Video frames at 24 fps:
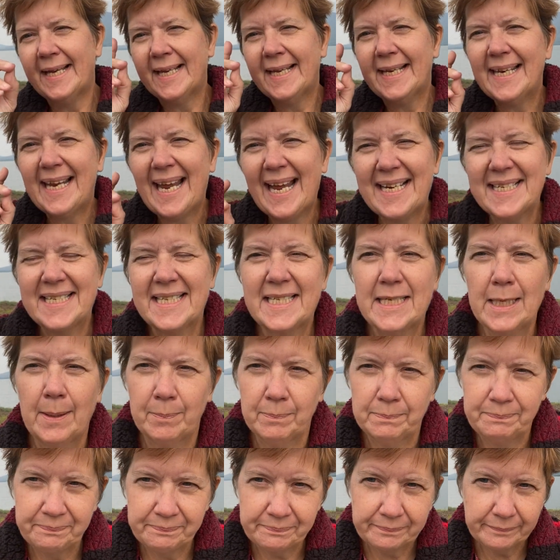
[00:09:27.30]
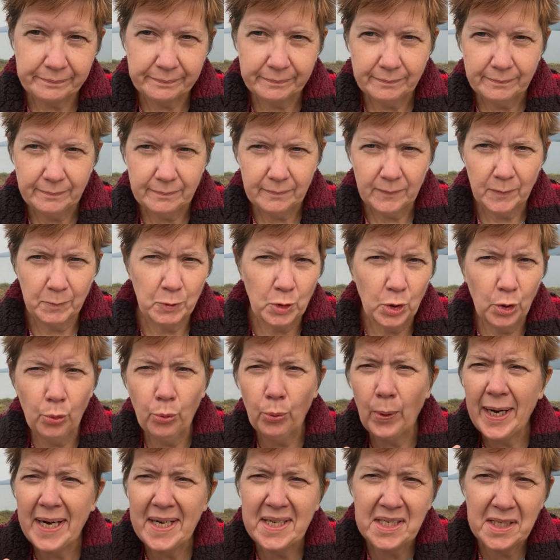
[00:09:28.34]
Last tip. I'm going to
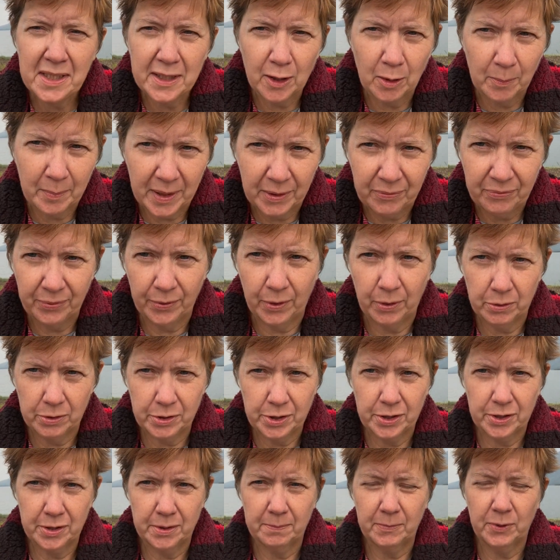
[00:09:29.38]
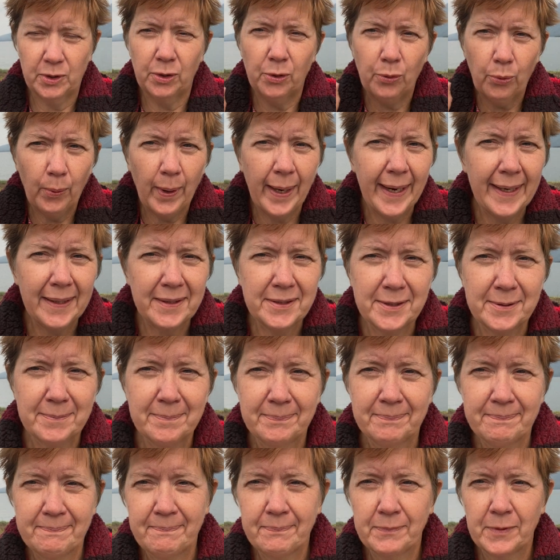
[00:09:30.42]
rant a little bit, folks. I'm going to rant.
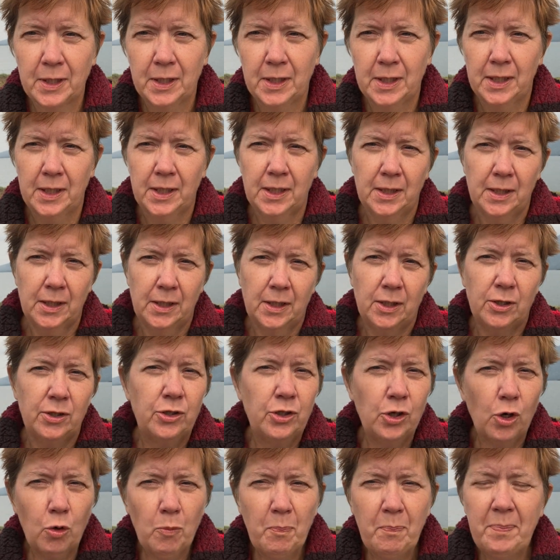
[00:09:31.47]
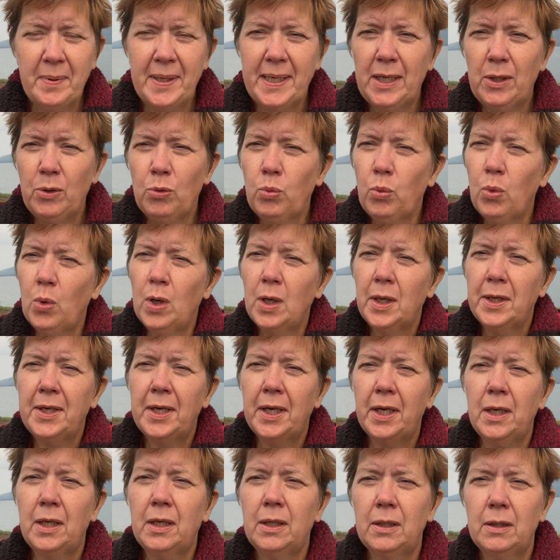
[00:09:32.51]
Don't be one
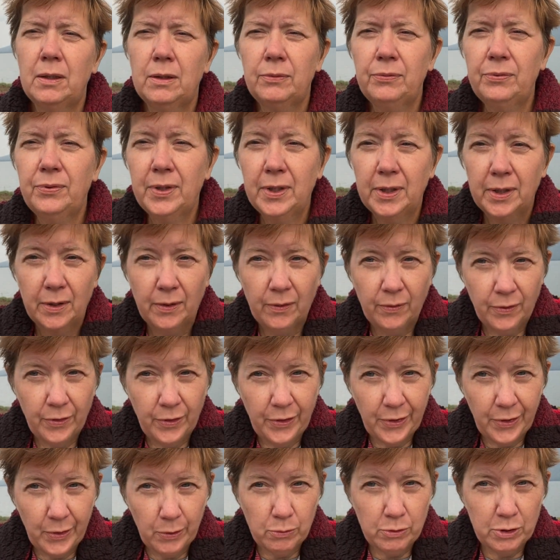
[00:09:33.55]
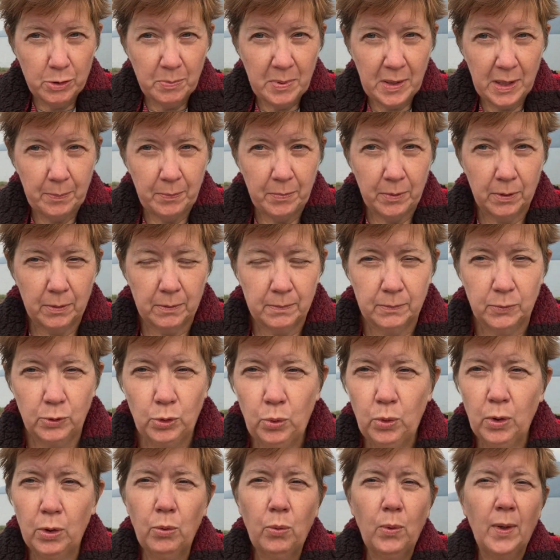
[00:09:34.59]
of those people.
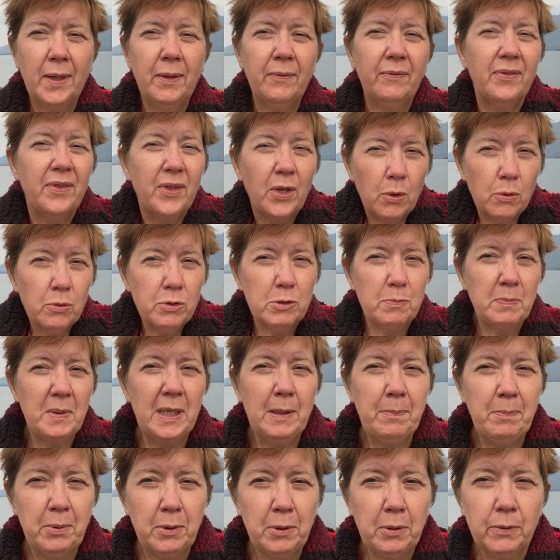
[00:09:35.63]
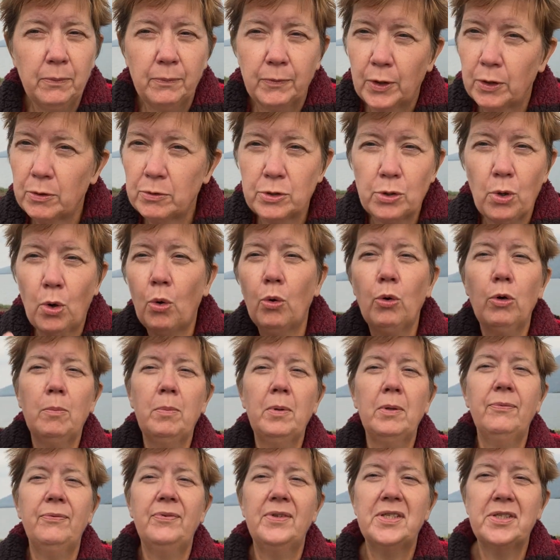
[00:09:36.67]
Who are one of those people? Those
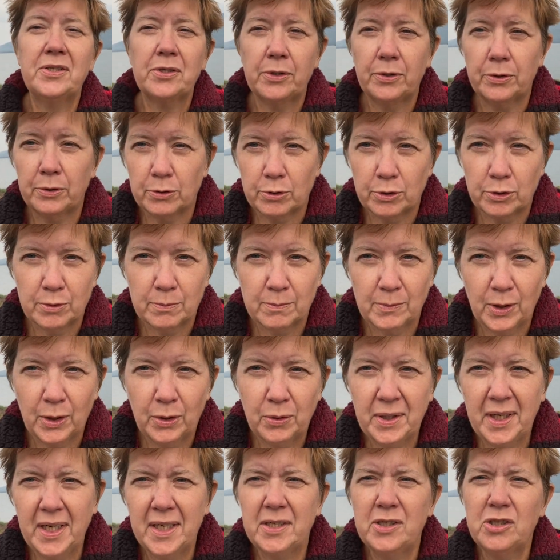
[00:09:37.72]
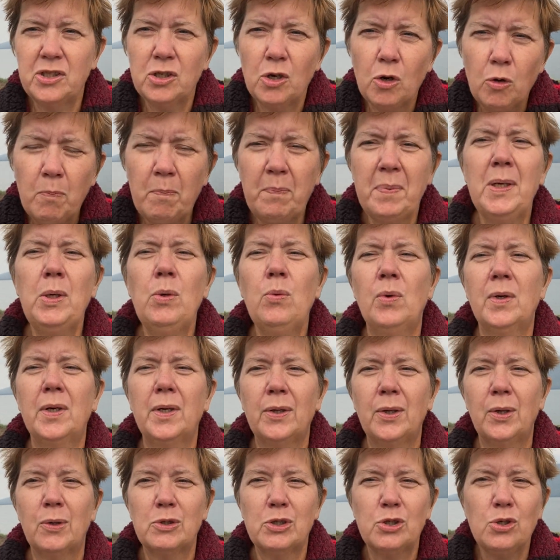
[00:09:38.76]
horrible visitors. Okay, don't be one of
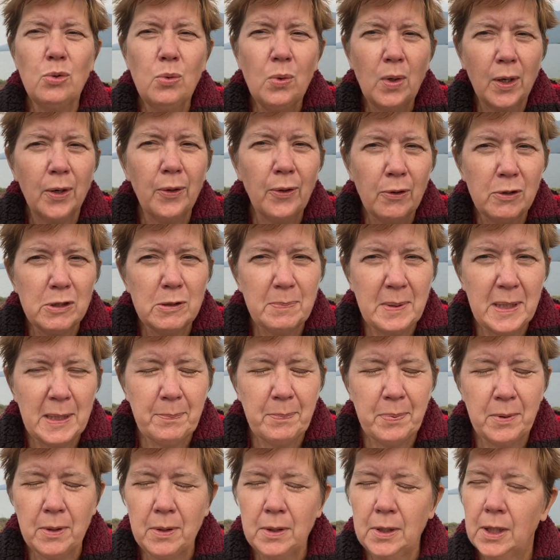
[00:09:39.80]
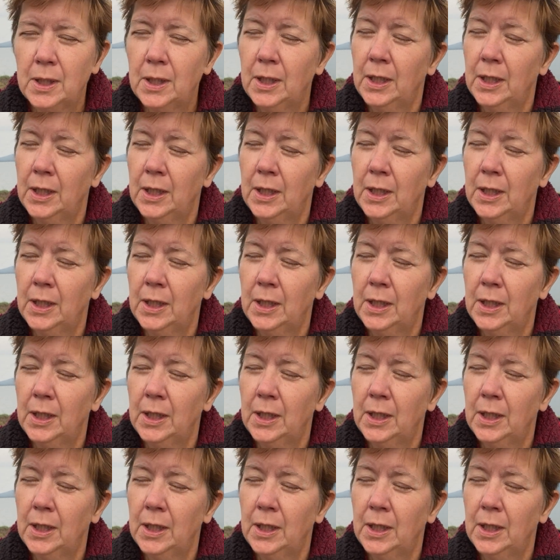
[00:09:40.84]
those. Who are those people?